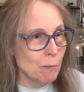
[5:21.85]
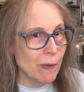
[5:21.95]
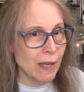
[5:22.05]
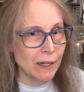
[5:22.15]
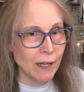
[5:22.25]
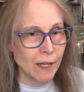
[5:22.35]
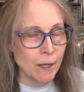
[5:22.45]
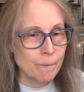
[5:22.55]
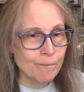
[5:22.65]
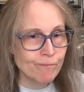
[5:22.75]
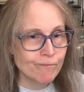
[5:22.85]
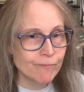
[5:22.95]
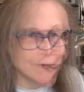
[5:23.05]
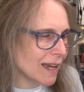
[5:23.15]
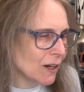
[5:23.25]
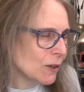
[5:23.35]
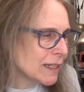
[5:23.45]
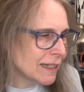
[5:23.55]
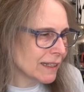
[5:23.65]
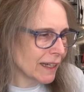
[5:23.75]
But um, I
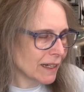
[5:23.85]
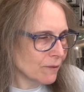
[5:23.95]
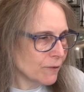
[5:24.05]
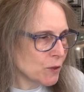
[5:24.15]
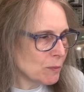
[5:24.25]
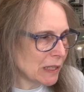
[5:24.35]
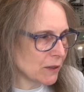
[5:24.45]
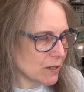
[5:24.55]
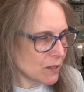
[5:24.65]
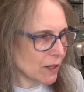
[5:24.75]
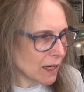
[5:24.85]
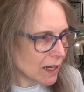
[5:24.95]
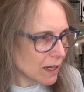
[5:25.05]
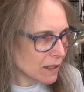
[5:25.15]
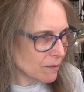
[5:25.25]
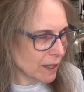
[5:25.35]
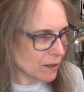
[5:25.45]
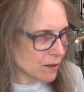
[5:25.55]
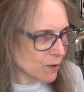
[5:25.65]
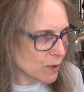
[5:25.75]
only did like a few meters, so I, I cut up
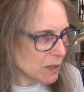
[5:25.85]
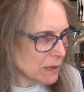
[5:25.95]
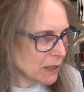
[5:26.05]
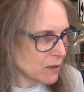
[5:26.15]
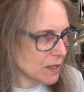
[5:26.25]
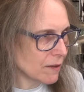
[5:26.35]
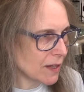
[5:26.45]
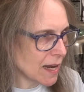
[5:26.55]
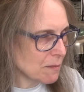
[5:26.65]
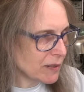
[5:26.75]
like three meters of it and